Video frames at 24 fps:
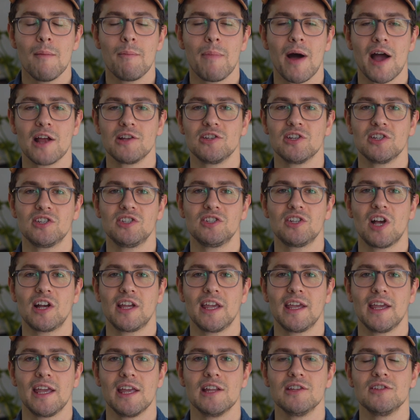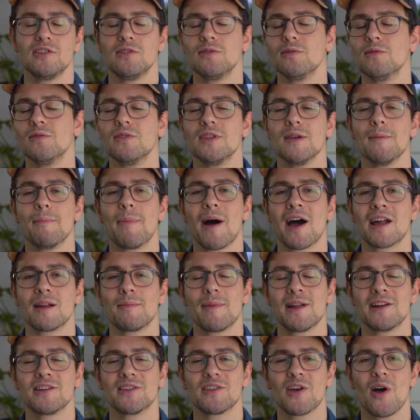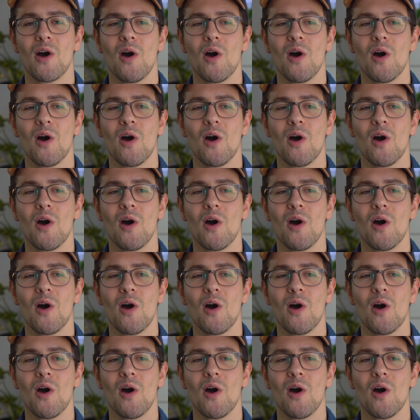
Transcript: by just sucking into the bottom end of the